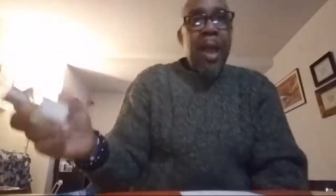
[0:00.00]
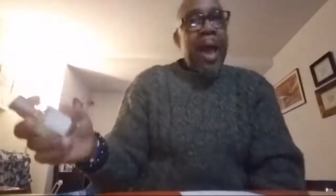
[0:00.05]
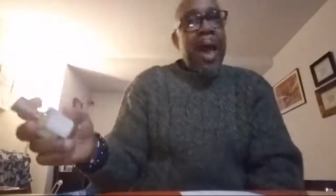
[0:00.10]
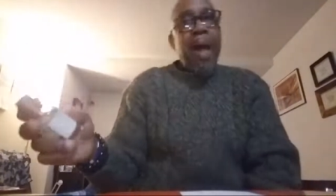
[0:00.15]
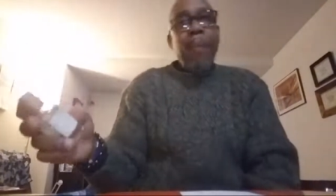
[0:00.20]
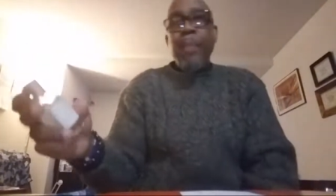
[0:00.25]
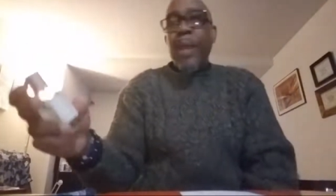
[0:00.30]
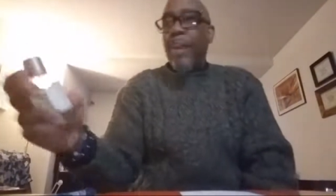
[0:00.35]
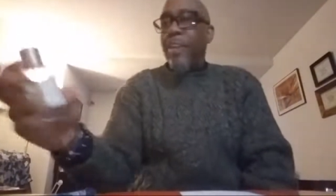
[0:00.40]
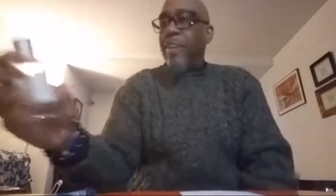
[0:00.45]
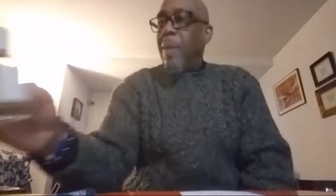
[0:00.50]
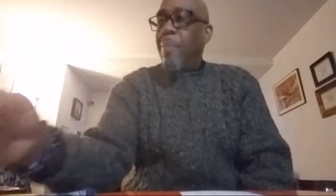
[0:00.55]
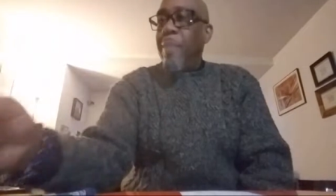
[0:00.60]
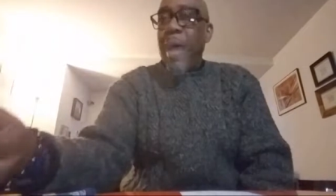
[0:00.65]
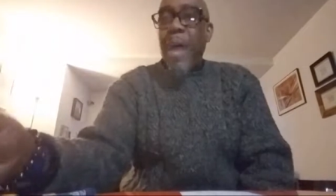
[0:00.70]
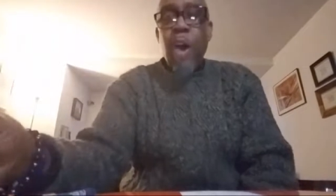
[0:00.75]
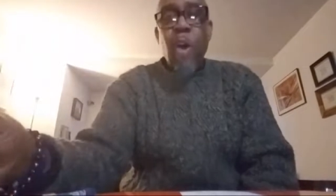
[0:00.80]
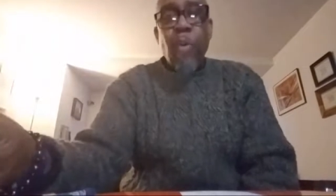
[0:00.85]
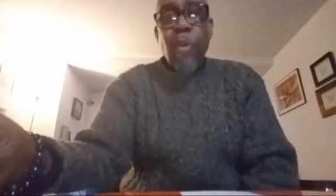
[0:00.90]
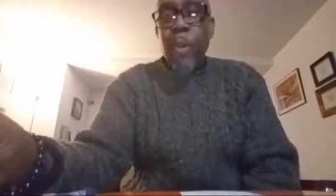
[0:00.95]
I'm not, I'm
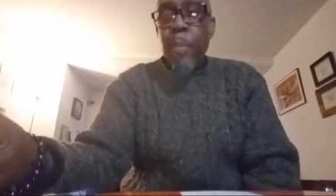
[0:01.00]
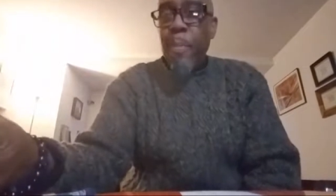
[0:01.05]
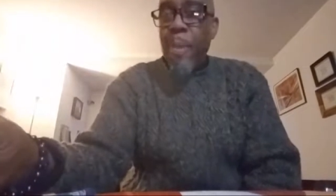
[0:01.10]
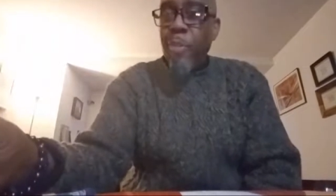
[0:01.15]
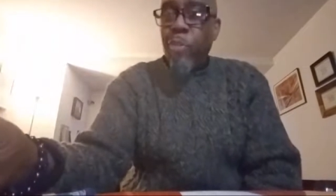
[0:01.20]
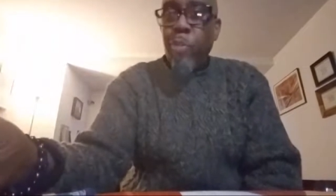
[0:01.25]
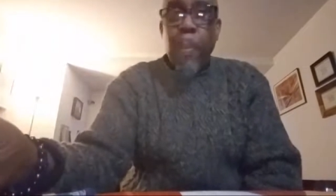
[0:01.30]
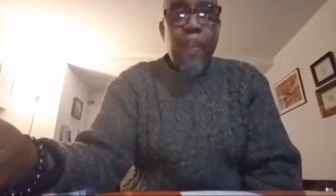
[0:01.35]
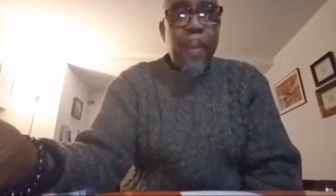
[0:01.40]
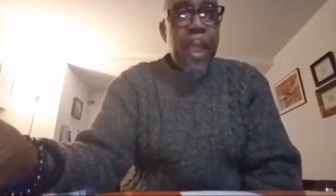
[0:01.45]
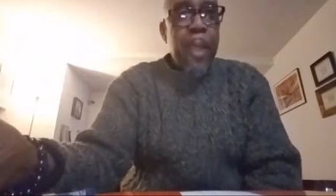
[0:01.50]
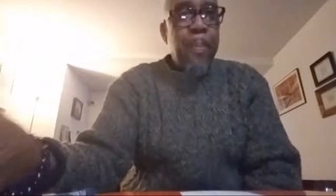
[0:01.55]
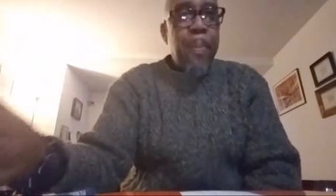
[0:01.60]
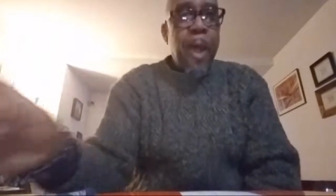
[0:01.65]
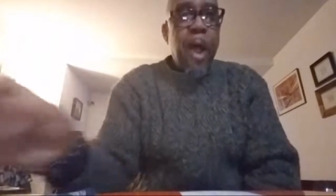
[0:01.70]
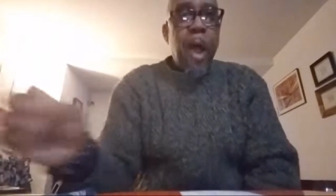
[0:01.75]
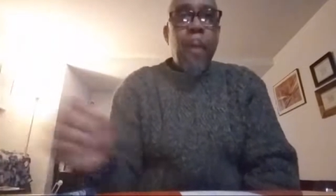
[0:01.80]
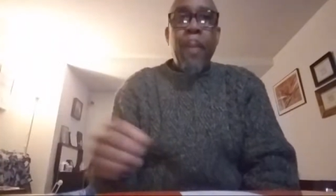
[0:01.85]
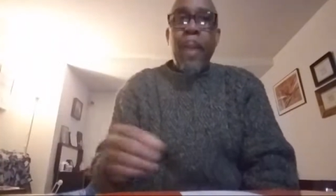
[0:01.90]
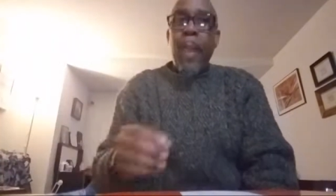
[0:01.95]
not, I don't want to mess with
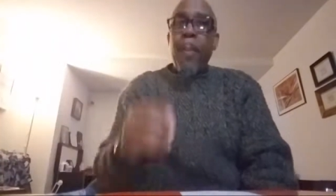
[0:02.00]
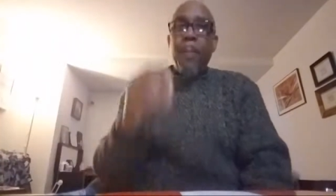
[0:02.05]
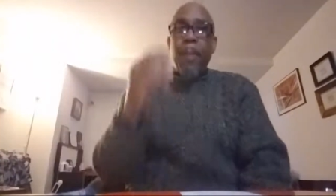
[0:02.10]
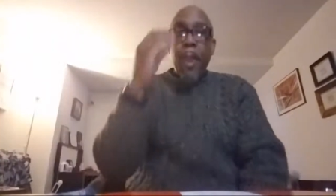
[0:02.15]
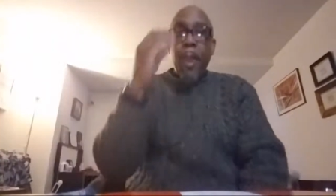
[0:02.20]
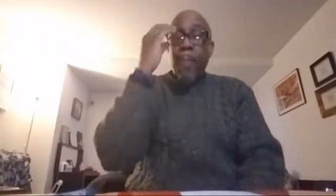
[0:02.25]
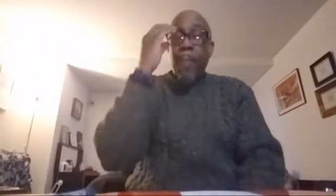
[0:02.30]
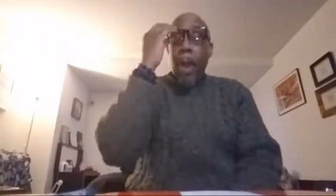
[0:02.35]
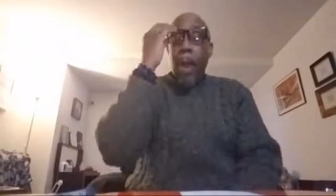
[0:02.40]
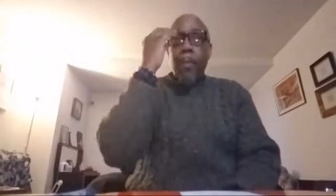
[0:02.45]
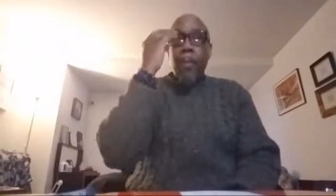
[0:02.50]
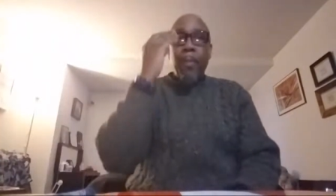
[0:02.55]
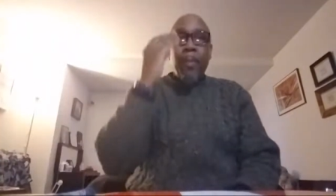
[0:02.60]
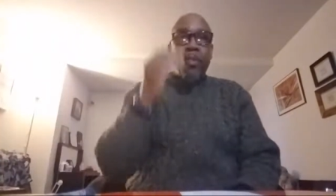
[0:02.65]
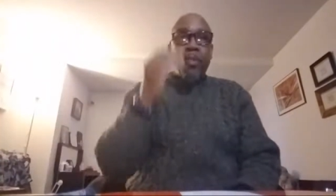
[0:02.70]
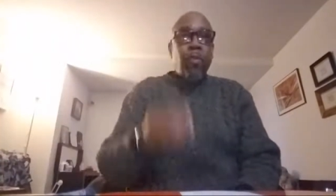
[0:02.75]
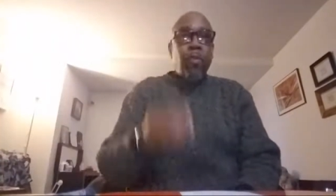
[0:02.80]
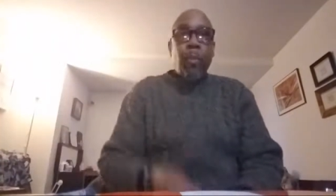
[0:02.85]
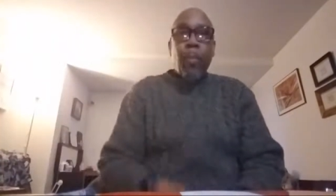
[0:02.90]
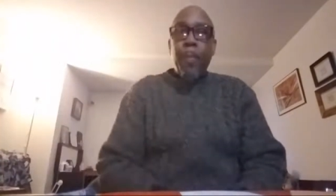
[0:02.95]
PayPal, man. PayPal been
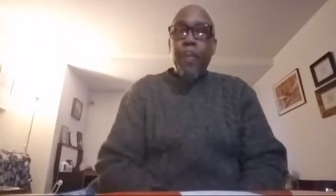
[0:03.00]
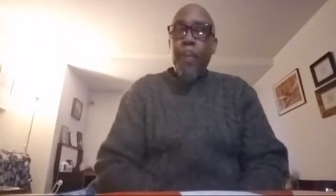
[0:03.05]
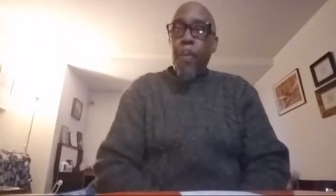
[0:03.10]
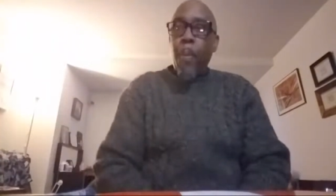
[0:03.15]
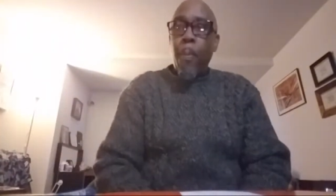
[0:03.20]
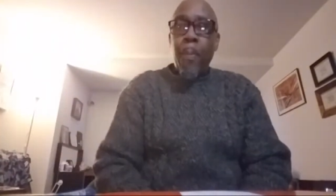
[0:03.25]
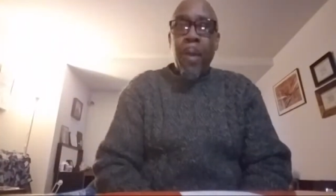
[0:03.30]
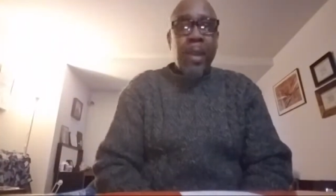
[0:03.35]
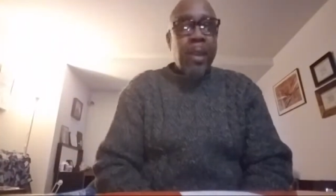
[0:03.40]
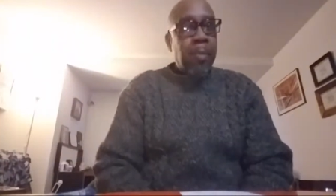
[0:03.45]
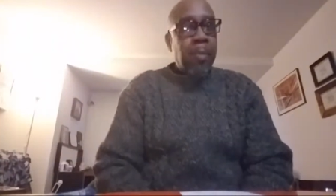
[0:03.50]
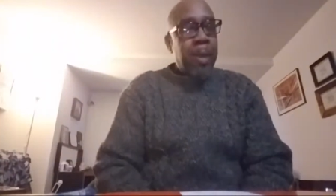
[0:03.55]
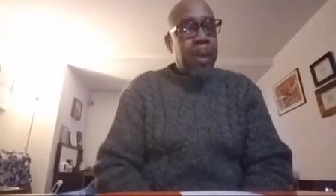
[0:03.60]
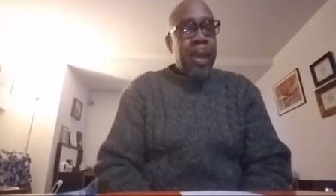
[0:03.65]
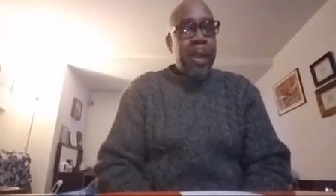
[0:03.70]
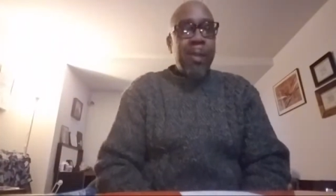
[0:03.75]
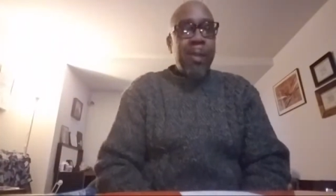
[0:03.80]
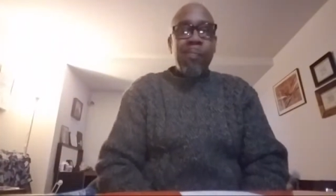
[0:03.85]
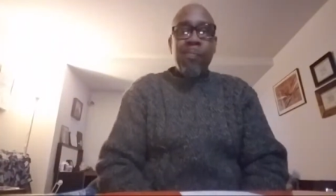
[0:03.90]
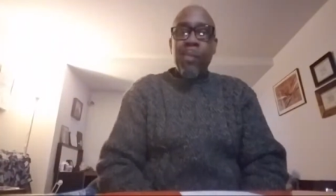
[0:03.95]
messing around with people money,
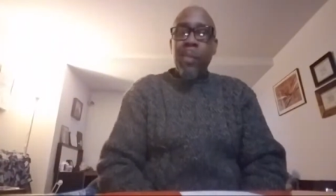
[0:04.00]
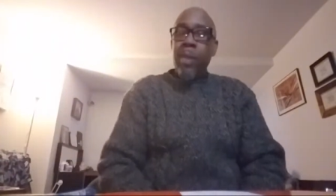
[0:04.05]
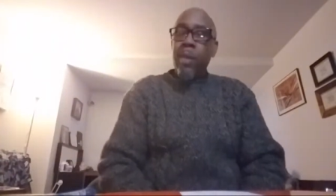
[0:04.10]
man.